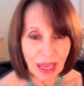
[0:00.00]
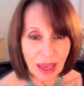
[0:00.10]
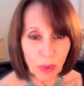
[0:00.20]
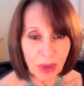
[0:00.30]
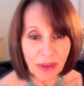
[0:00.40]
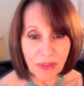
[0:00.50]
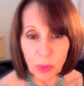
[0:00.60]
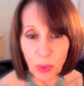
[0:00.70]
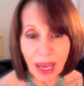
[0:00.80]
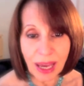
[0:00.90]
Whatever
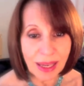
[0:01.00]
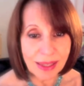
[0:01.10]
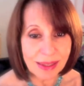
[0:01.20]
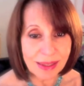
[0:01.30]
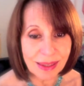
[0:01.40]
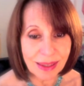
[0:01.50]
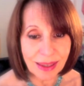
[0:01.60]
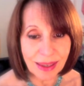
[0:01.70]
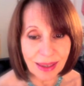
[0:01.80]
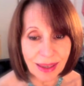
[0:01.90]
ways
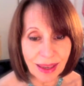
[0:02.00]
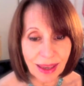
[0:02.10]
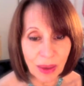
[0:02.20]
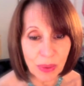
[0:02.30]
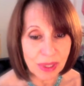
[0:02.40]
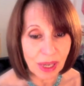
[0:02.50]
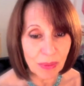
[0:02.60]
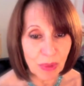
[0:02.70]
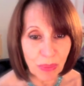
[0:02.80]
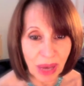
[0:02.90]
it was
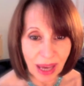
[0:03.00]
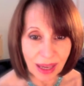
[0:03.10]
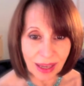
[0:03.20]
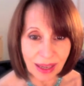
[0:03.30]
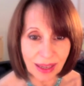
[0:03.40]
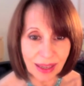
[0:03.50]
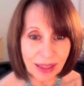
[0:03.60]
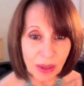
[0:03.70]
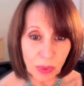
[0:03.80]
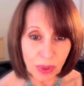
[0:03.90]
coming back,
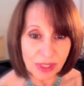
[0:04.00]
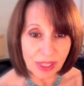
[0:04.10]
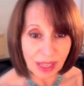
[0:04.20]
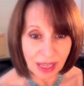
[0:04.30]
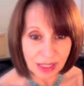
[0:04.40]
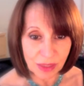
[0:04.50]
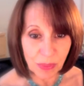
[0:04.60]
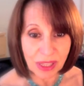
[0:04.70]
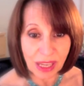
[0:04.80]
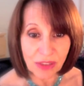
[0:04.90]
there was an
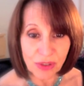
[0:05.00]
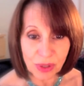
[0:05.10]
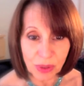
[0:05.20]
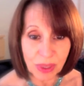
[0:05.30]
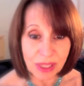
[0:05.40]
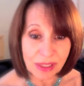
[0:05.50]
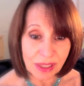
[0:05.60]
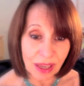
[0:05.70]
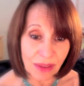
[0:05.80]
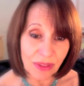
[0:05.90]
expectation to
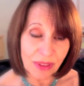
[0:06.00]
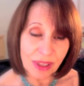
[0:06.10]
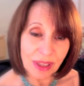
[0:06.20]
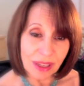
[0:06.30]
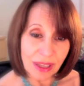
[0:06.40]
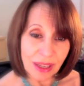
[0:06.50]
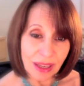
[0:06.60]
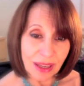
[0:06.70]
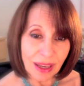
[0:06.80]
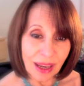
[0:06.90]
receive.
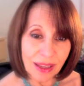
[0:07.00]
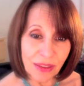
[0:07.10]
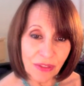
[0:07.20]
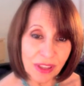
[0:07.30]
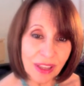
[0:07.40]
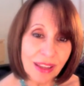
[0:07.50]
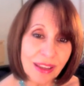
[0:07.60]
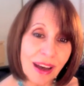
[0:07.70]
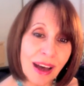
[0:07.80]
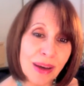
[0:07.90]
And if it didn't
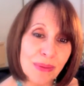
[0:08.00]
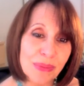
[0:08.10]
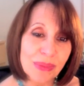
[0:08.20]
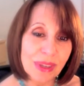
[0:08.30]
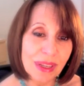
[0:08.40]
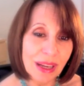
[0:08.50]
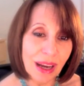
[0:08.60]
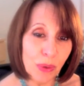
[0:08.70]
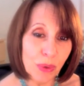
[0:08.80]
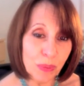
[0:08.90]
come,
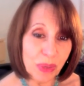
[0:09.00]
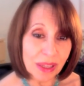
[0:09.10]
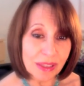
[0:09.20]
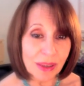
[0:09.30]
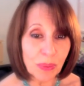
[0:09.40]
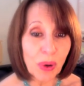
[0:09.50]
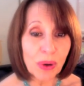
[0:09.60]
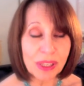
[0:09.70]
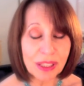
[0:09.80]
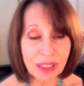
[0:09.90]
I would be
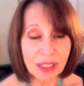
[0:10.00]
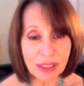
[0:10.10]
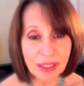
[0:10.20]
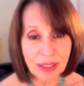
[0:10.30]
disappointed